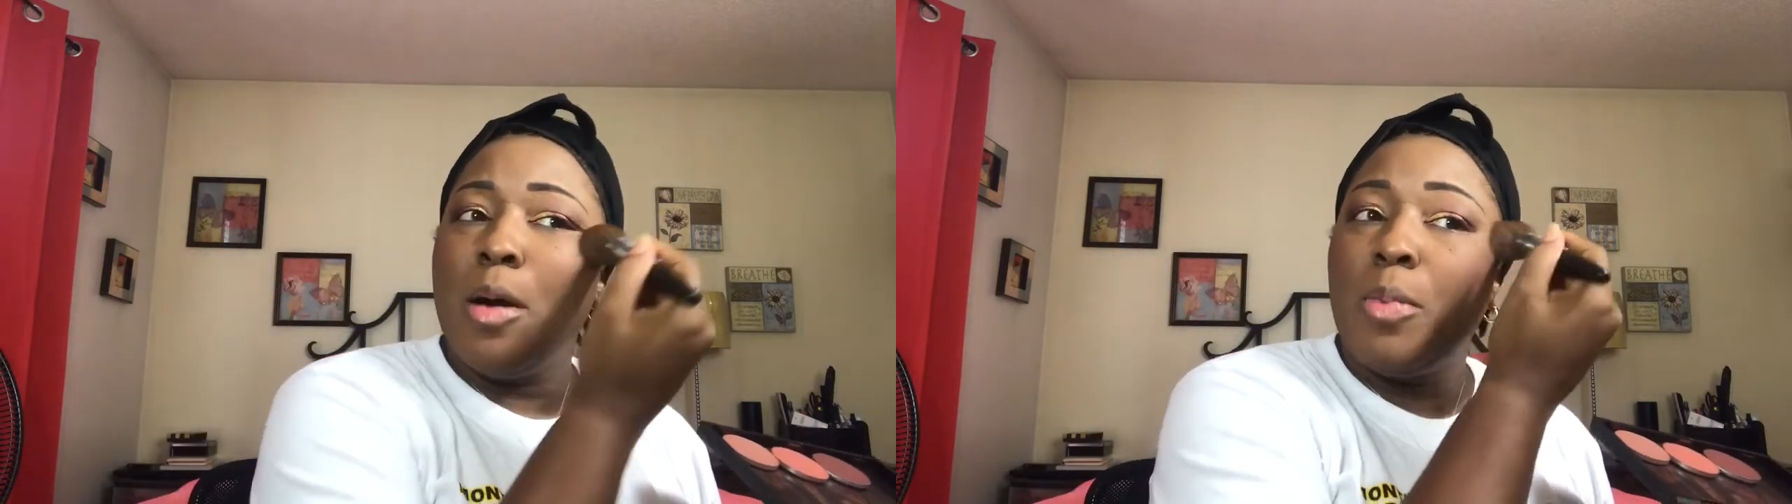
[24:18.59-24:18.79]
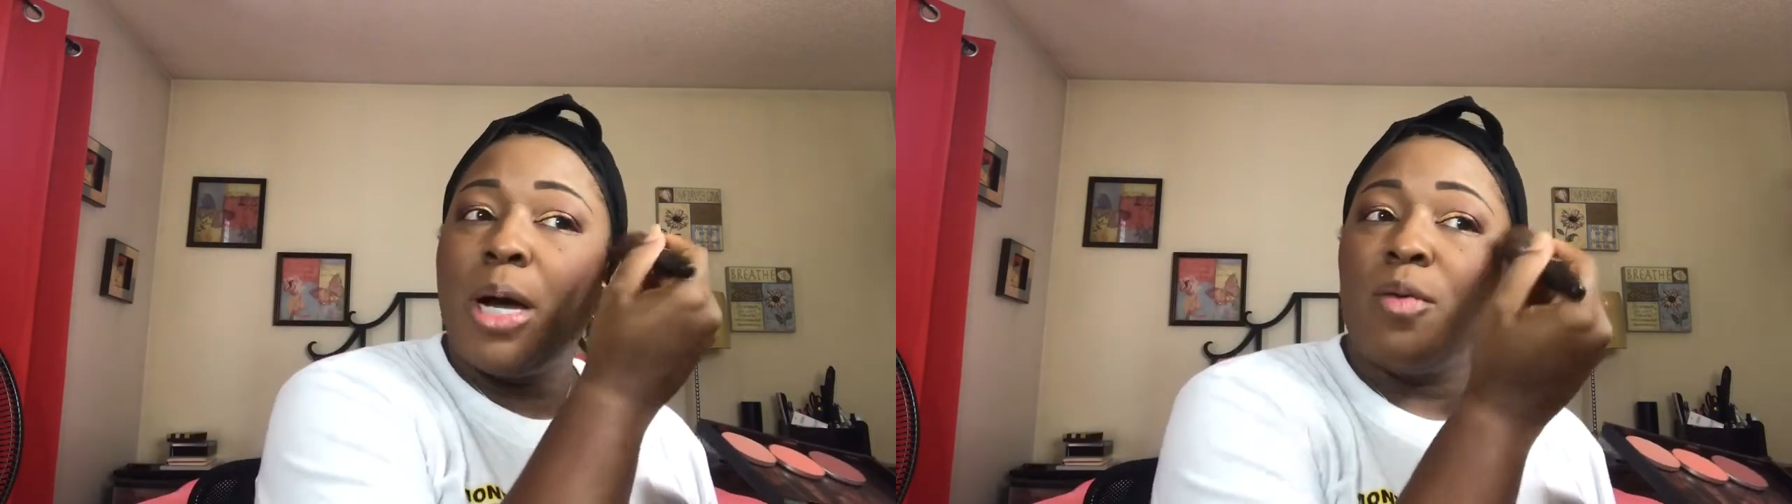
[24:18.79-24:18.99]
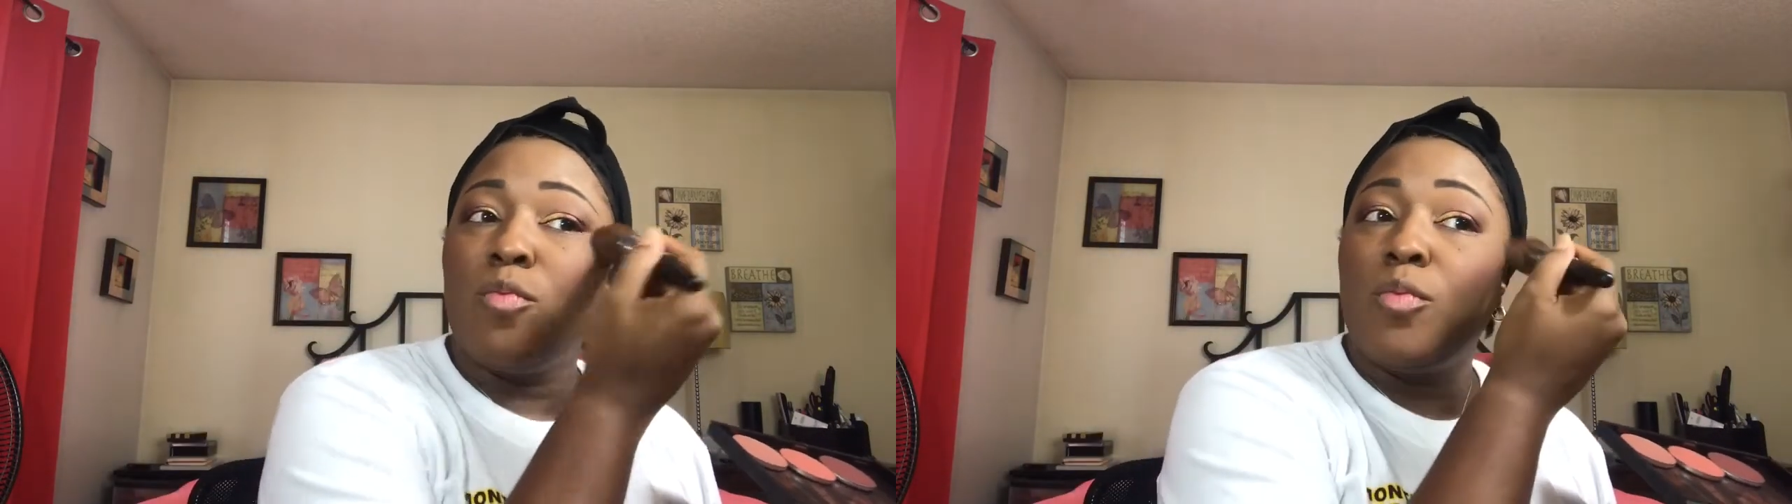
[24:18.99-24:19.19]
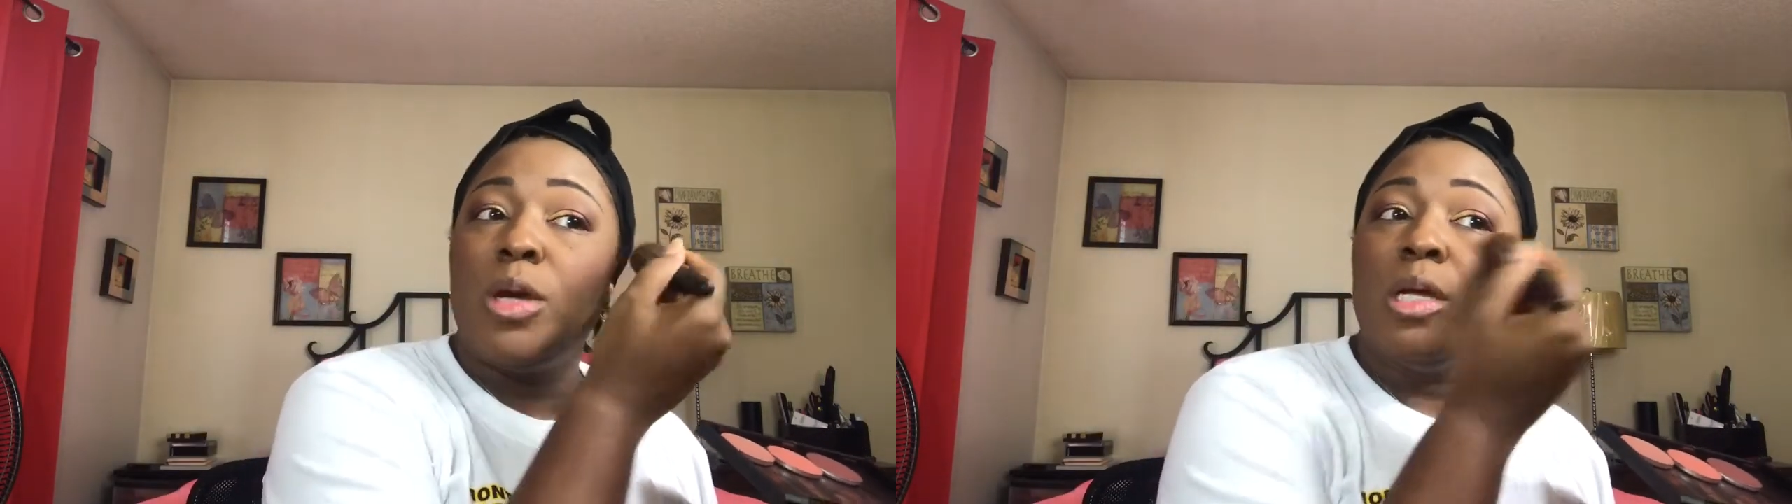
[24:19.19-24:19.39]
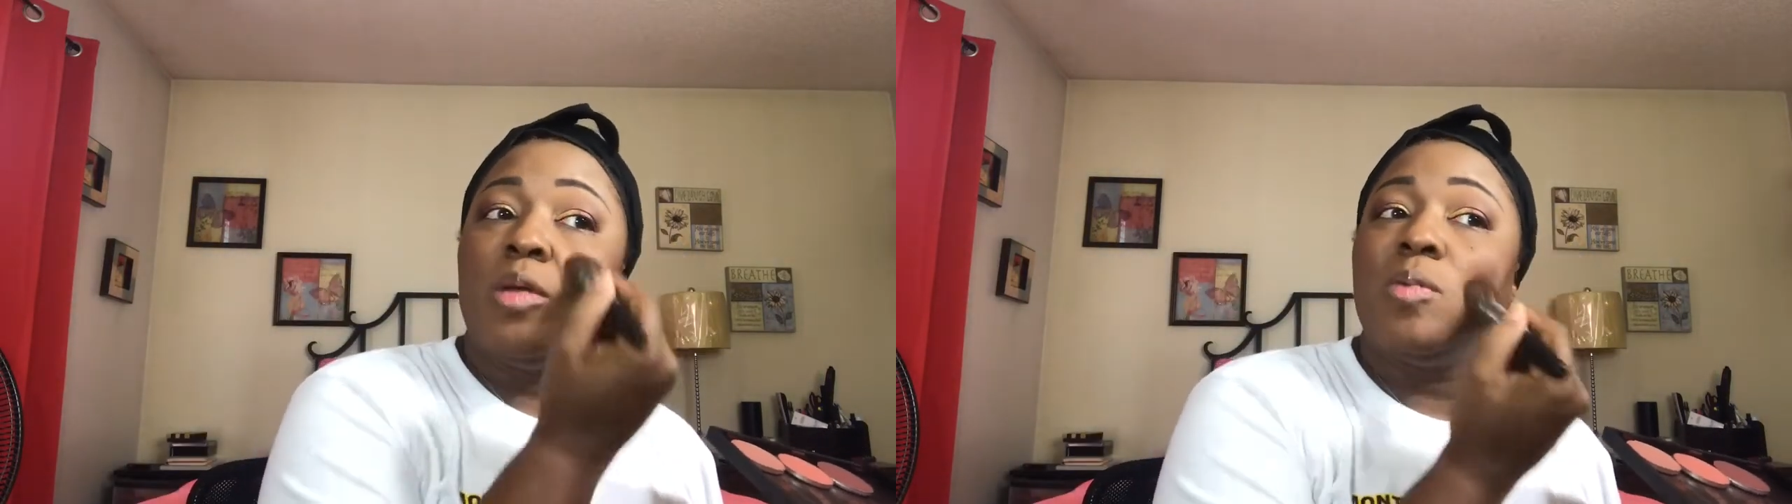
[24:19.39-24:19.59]
But I
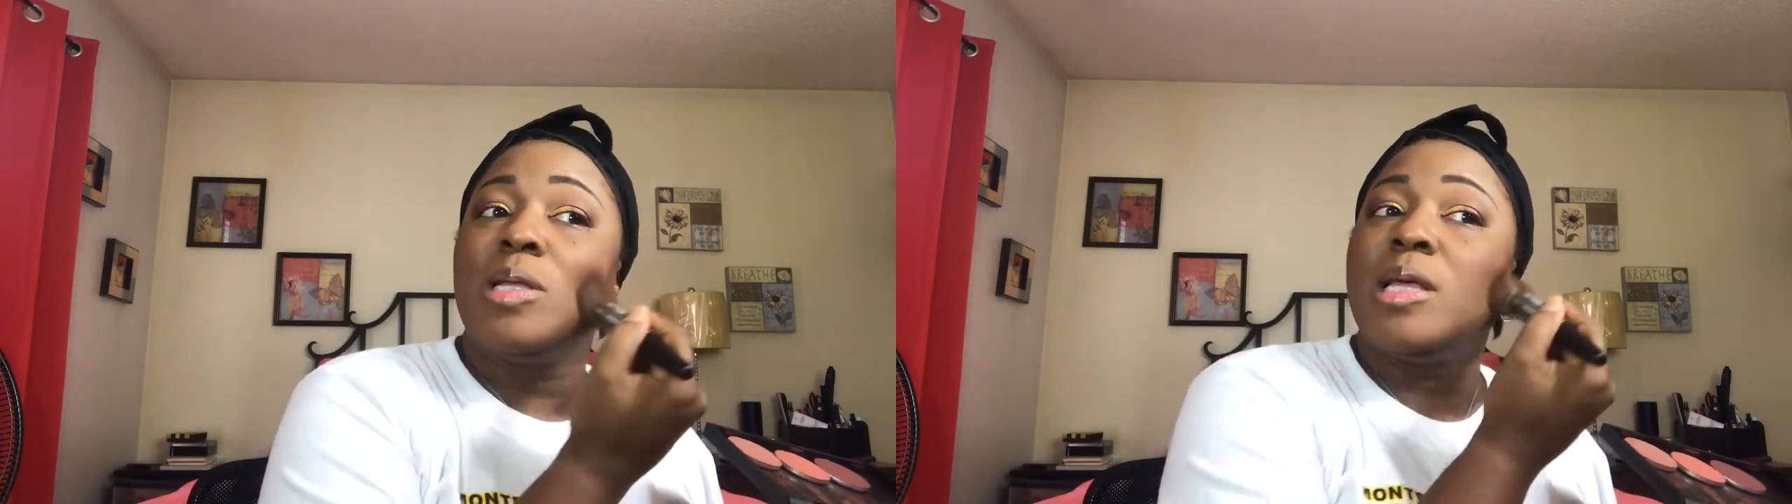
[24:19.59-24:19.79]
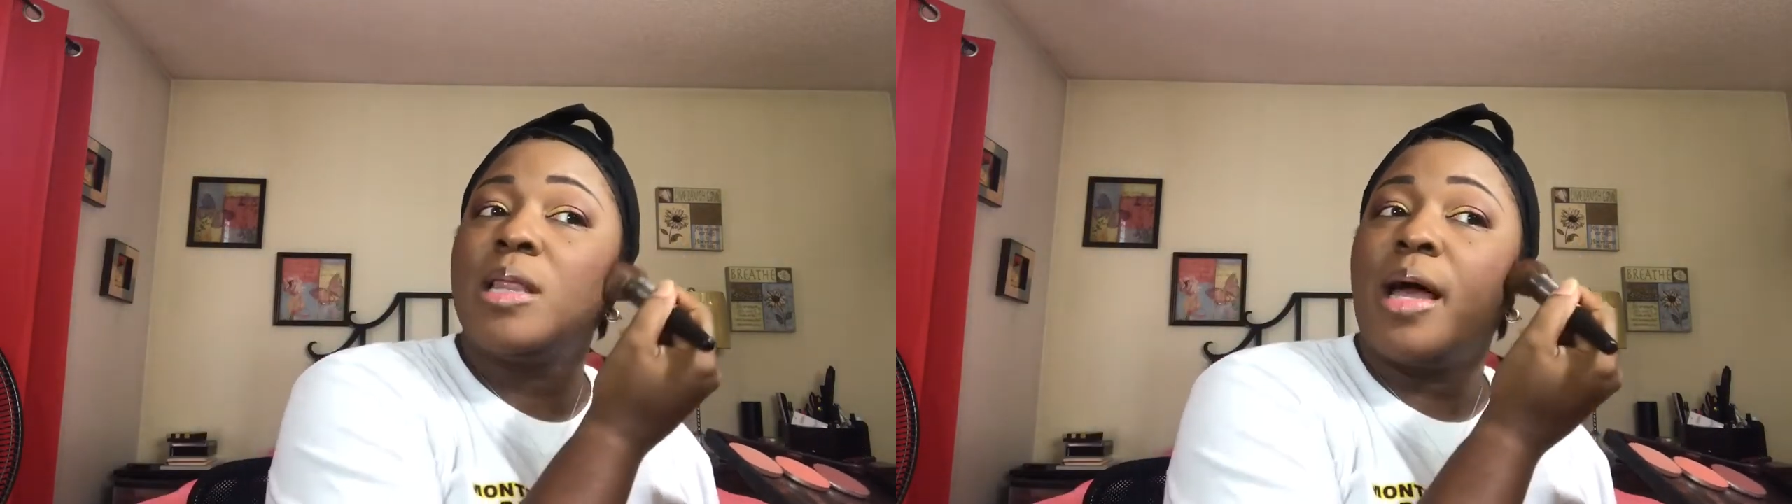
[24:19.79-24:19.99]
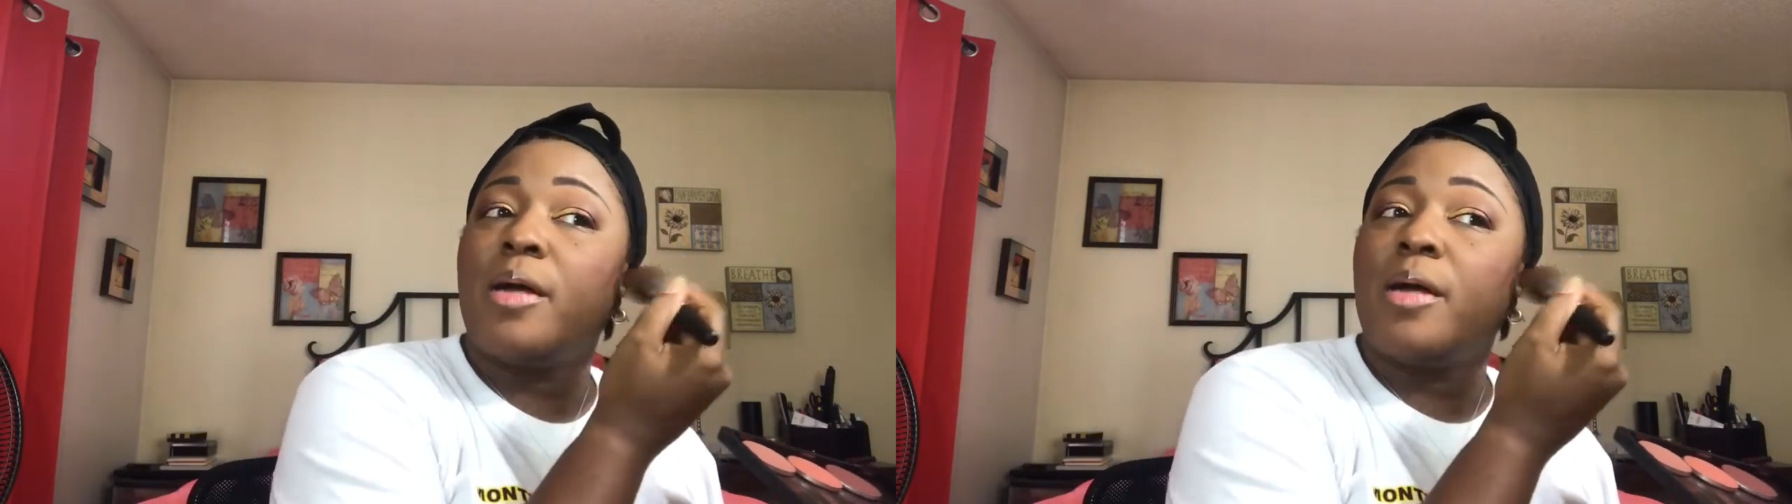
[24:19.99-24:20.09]
really, really like